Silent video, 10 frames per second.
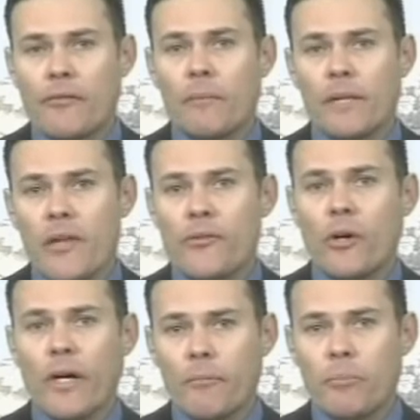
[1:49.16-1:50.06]
from
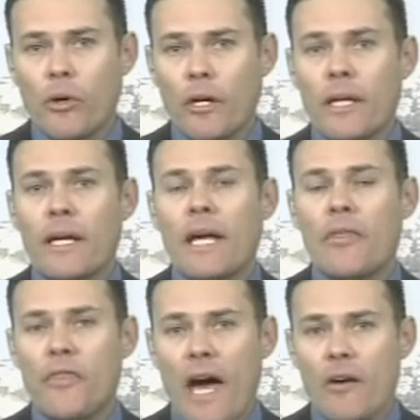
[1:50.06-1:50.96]
Heathrow Airport
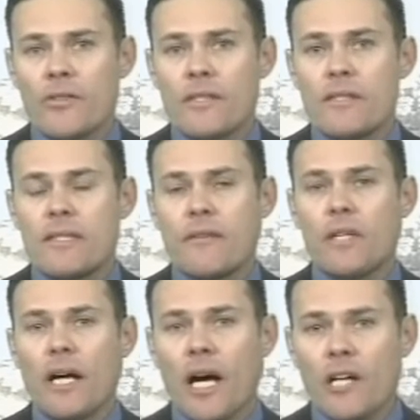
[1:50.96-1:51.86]
and thousands, if
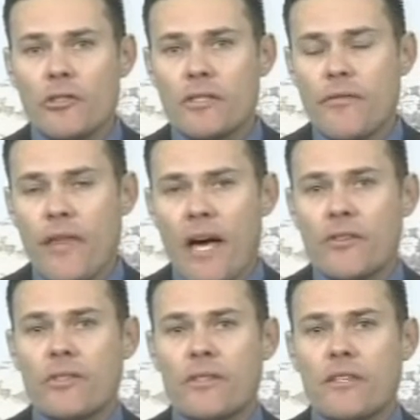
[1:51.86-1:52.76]
not hundreds of
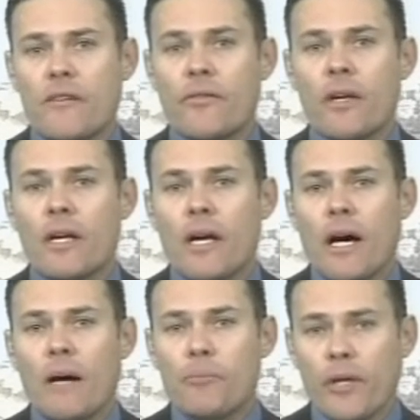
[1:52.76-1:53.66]
thousands of
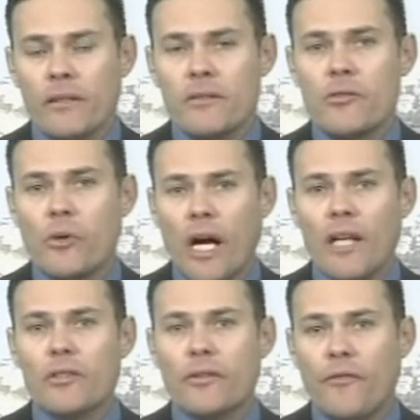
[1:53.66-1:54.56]
Britons were
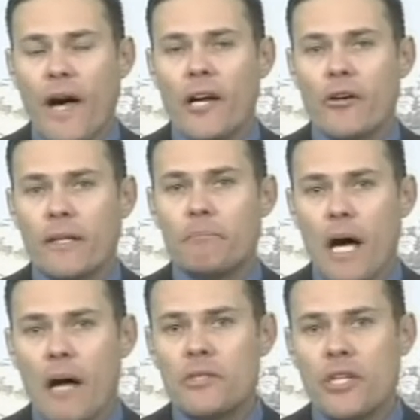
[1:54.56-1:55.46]
under fire and in
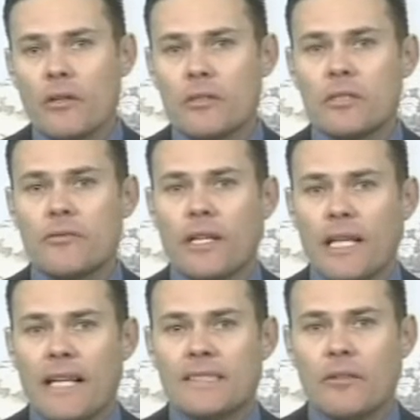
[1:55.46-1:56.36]
bomb shelters for the
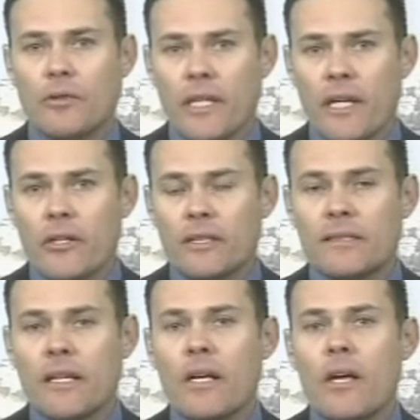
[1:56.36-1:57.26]
last several
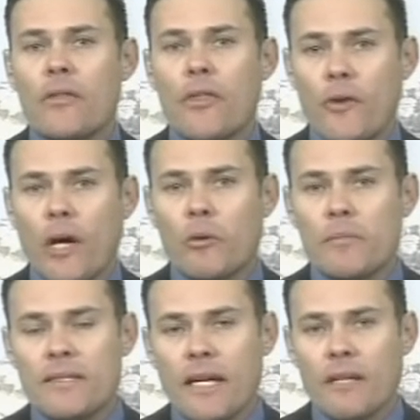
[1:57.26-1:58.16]
years, the threat would
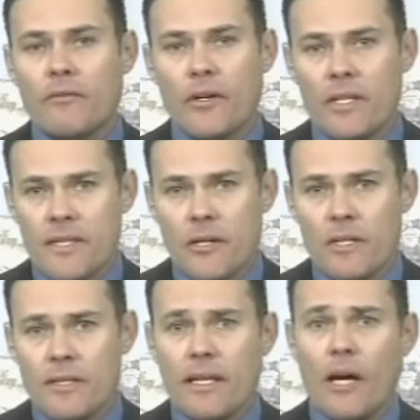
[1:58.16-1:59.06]
be taken very
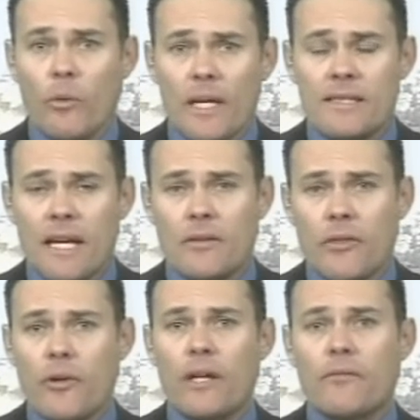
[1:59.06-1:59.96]
seriously, and we take the
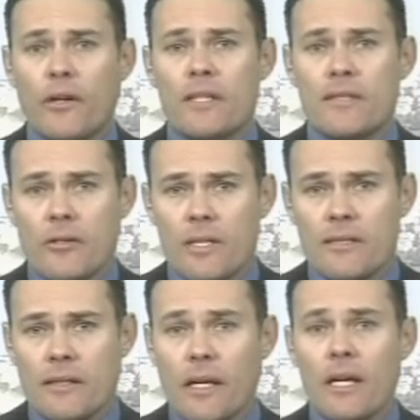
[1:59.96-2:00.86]
threat very
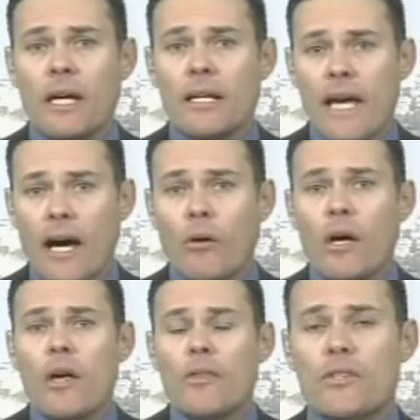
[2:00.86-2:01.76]
seriously. Now,
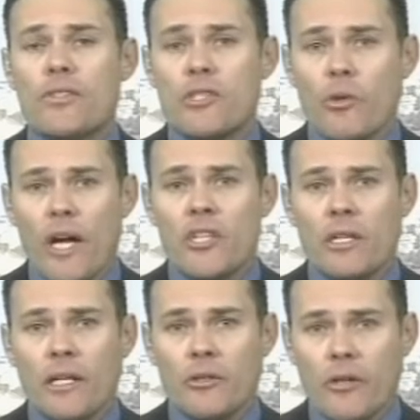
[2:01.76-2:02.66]
the
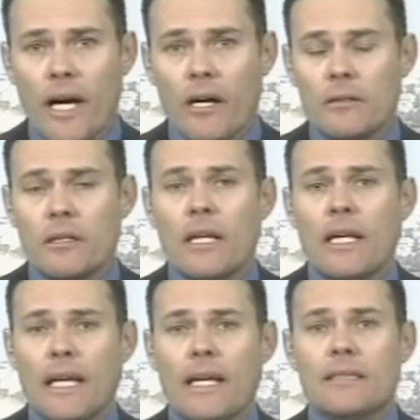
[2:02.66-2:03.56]
situation on the ground
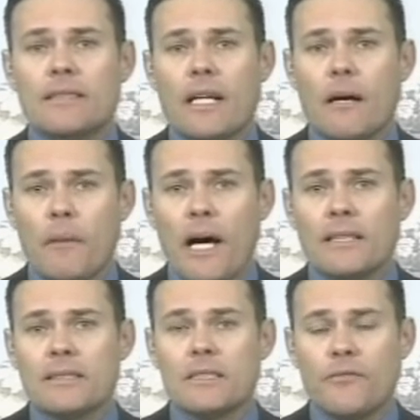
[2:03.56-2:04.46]
is that
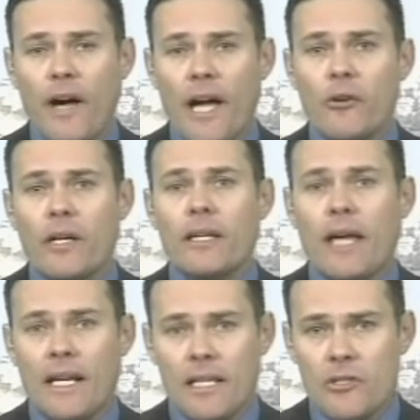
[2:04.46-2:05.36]
Hamas is
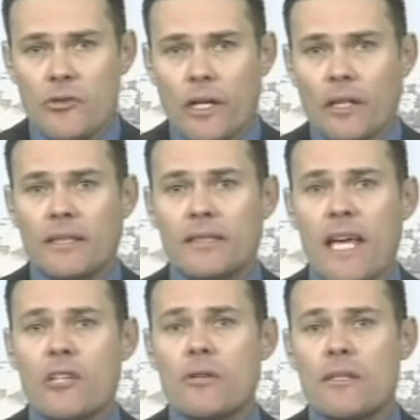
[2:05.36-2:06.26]
firing at Israel,
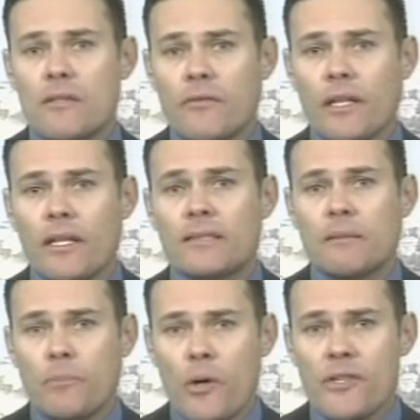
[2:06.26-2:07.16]
endangering civilians
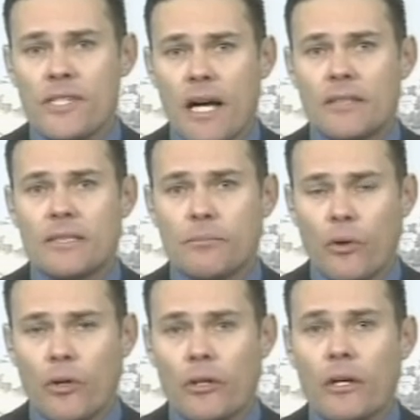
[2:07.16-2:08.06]
on both sides of the
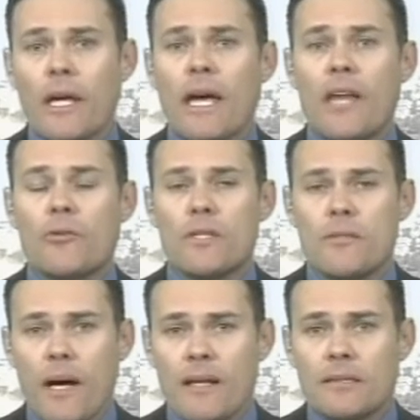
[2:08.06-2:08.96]
border, and the
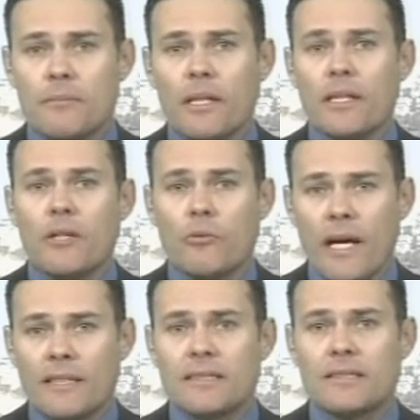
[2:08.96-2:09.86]
responsibility
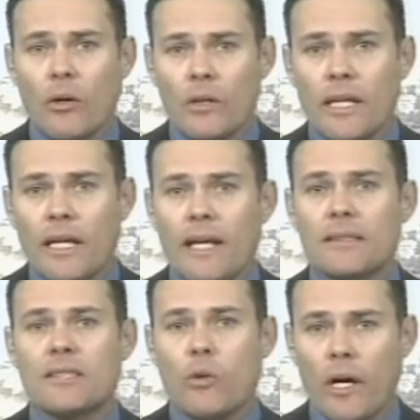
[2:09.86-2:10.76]
rests solely
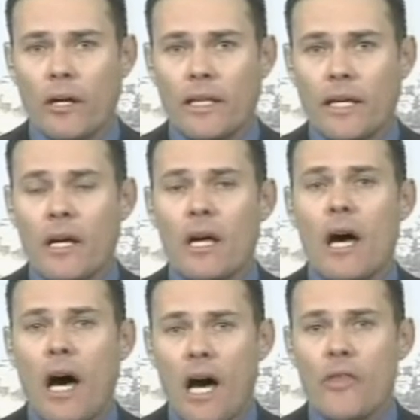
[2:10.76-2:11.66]
and squarely
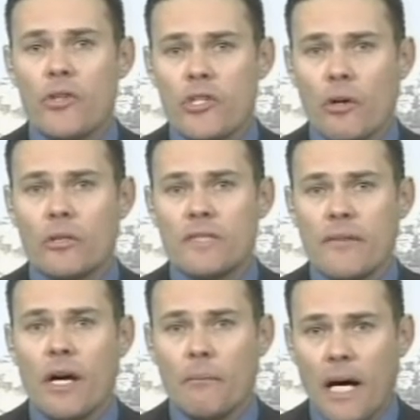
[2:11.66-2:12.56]
on the shoulders
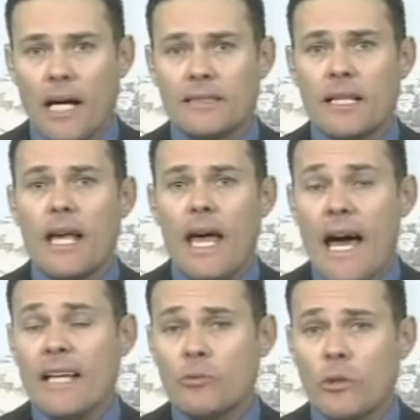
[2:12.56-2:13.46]
of Hamas,
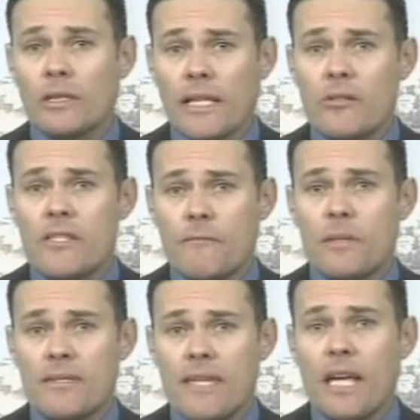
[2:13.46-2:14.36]
as world leaders have
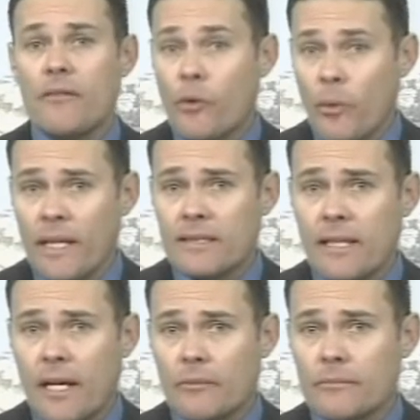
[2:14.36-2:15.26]
been saying for weeks
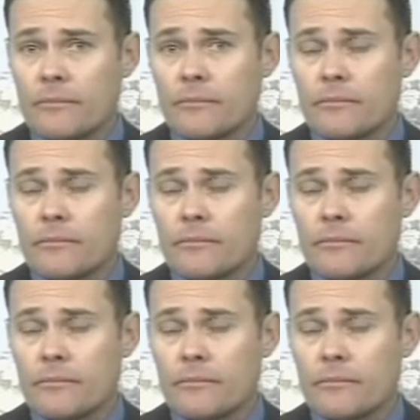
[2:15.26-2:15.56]
now.